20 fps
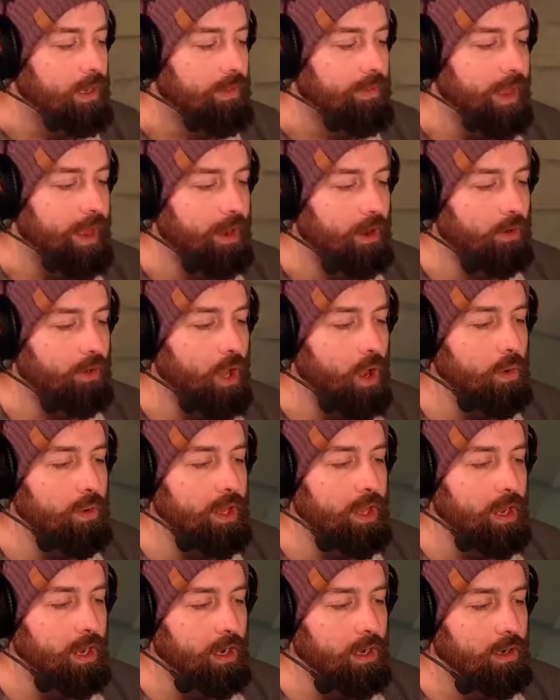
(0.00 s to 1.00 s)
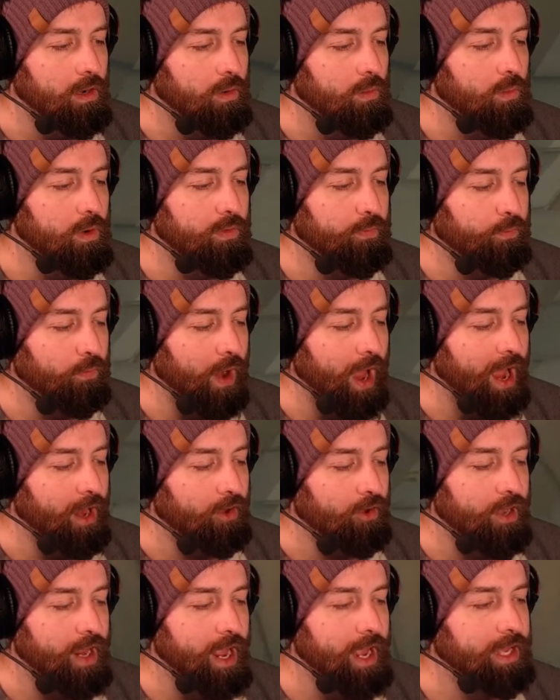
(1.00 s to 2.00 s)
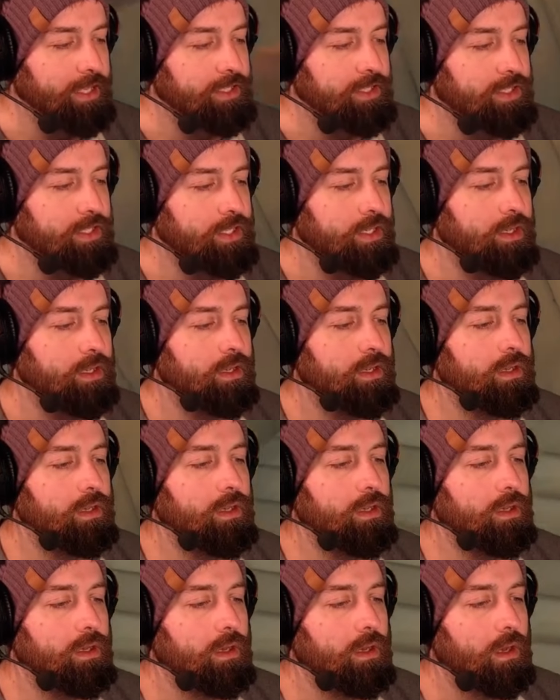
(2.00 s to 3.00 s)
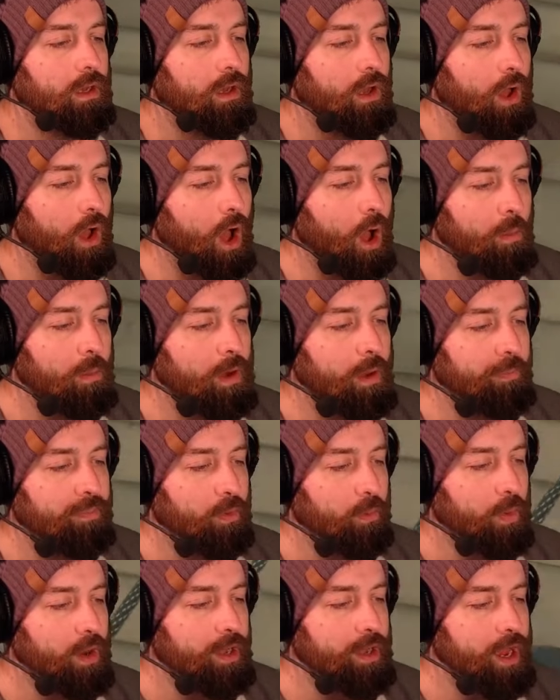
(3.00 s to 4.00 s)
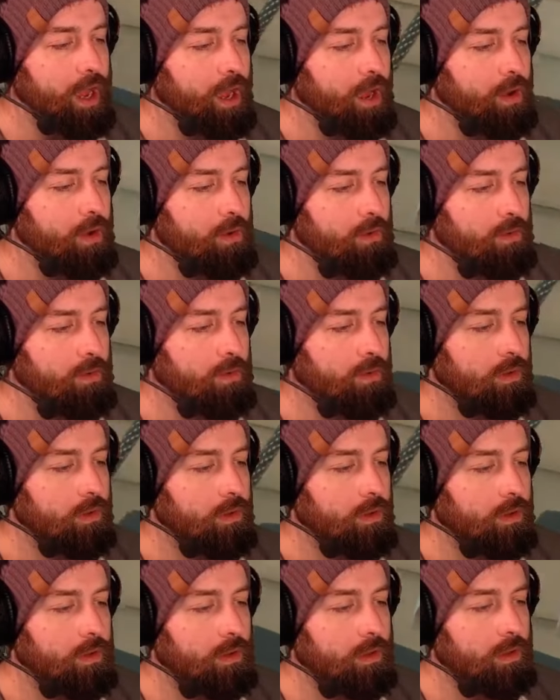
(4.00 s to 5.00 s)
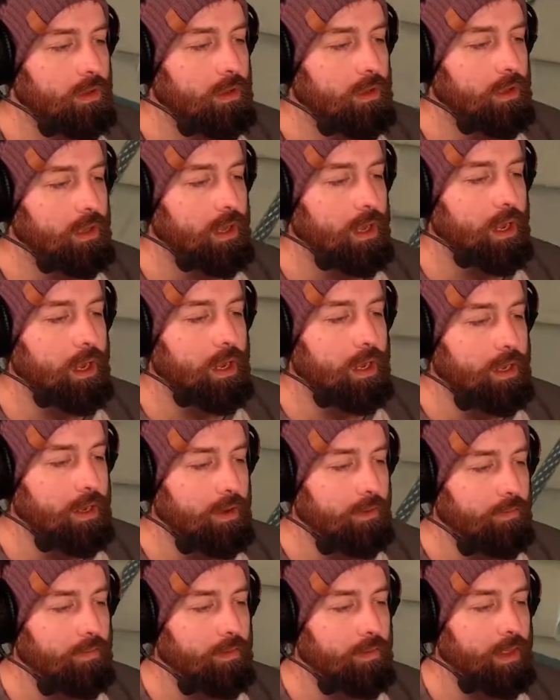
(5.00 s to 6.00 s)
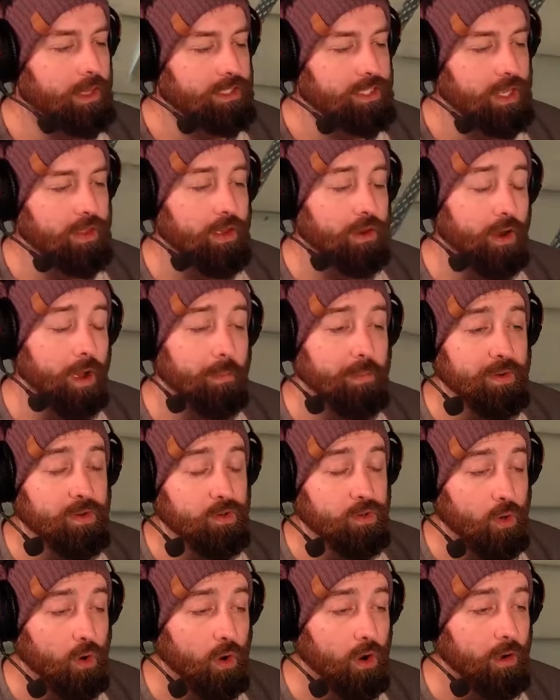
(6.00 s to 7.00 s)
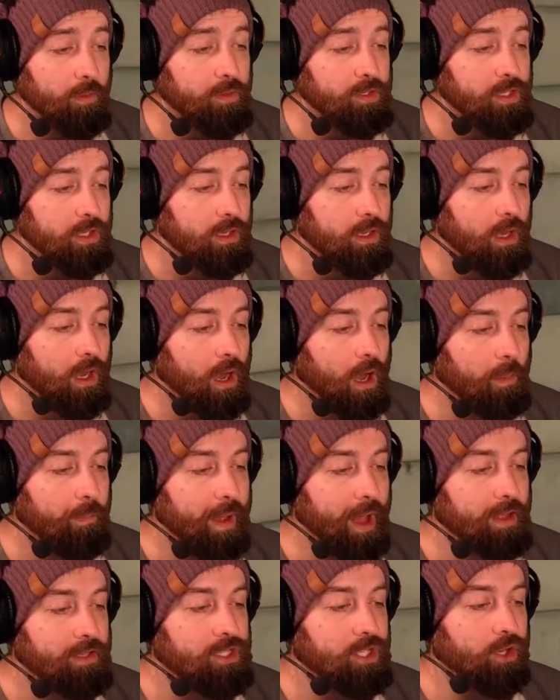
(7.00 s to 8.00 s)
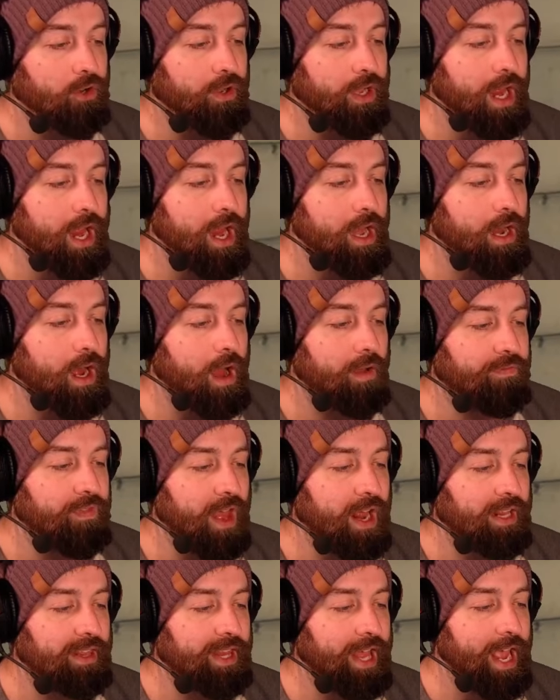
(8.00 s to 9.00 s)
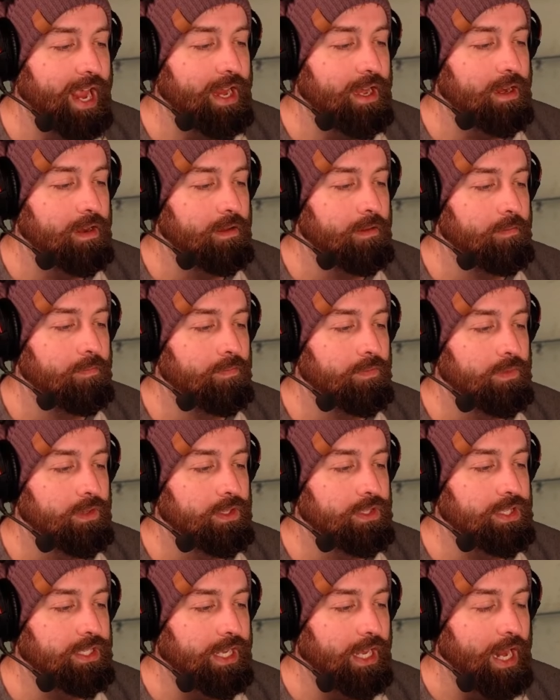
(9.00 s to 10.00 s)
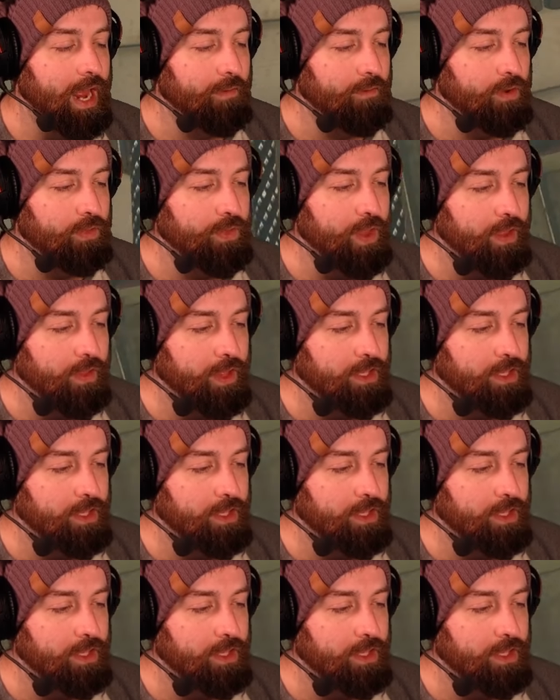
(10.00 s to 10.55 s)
Then I'll go here with frag grenades. Open up the window. And it, let's say they're up in dorms. I'll bounce a grenade off that light to get everything